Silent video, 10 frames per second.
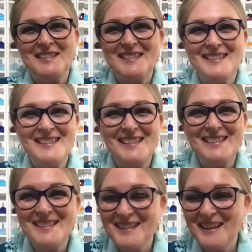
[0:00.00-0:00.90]
since
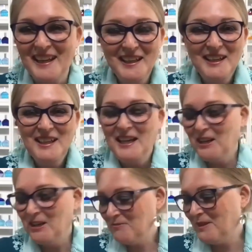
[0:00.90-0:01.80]
yesterday,
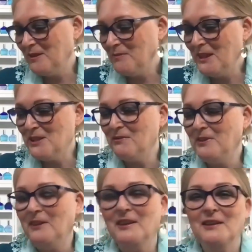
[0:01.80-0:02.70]
um, um,
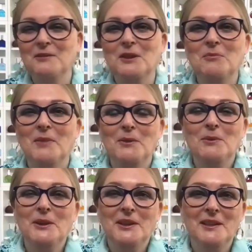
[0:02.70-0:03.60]
interfering with my
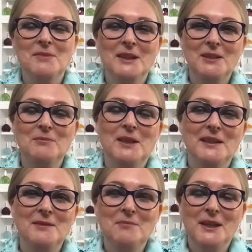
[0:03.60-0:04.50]
work and my
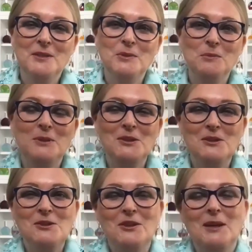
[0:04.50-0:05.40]
my my commitment
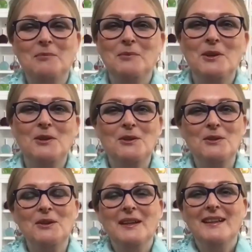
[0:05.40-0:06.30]
to turn up with
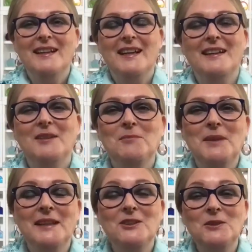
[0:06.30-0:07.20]
you. Um,
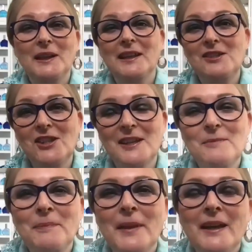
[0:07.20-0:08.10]
and do a color chat.
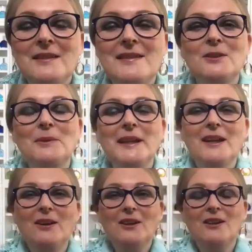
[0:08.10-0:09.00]
So we
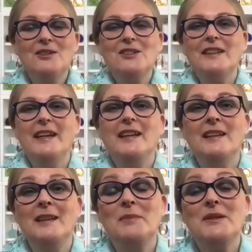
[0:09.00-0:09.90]
are today
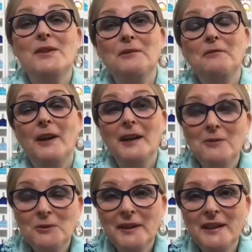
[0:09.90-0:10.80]
in episode five
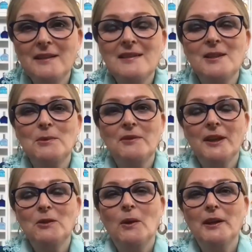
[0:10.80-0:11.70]
already. So we've
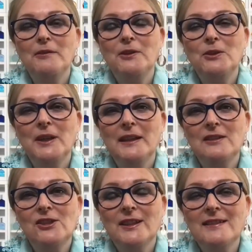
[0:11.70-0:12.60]
had quite a few color
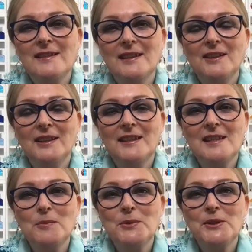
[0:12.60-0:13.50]
chats. So that's
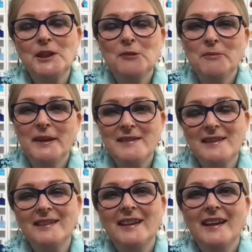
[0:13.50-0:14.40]
absolutely
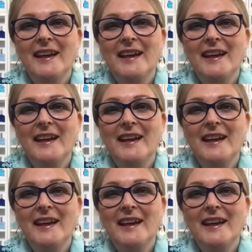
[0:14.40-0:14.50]
amazing.